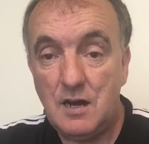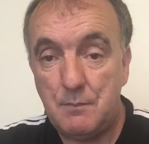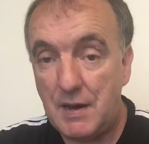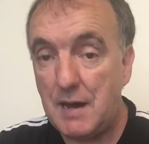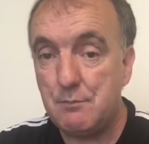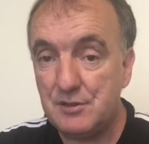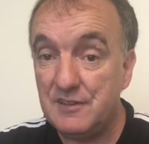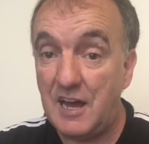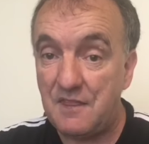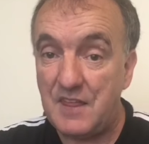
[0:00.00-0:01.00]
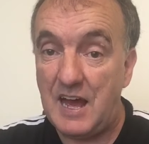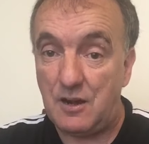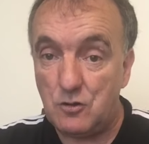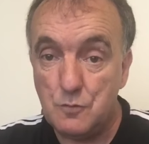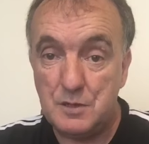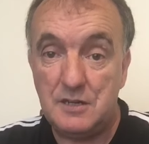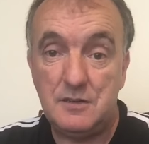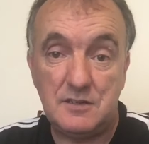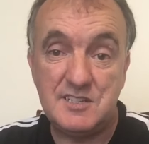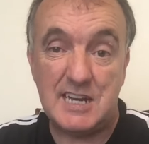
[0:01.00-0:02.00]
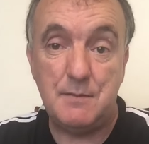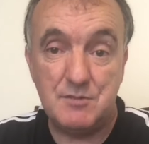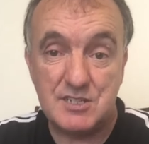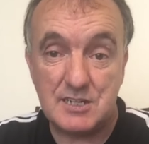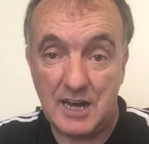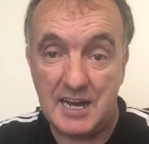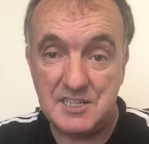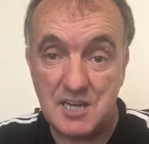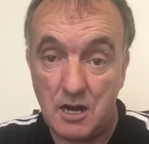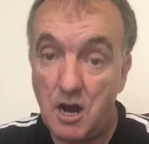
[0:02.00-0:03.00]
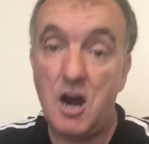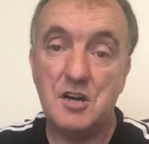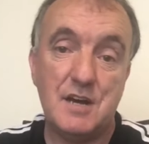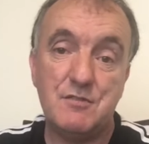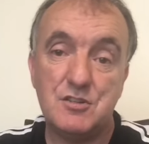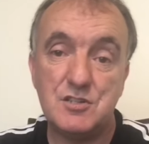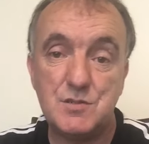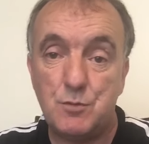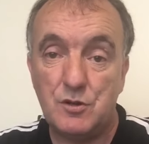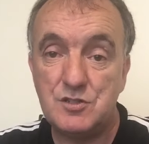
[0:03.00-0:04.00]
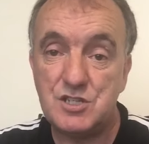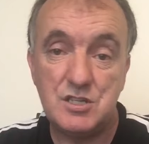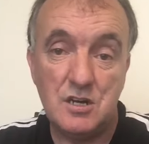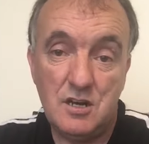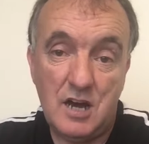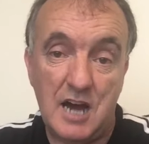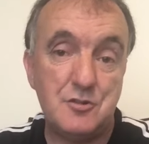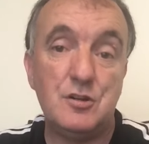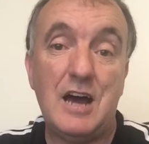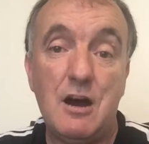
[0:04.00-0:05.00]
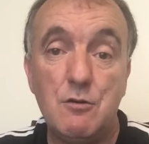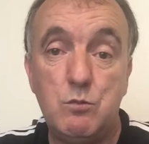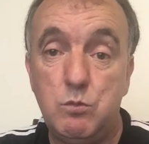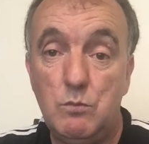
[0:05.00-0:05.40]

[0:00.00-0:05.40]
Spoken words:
A palm print like that could be deemed as hard evidence, but I don't know how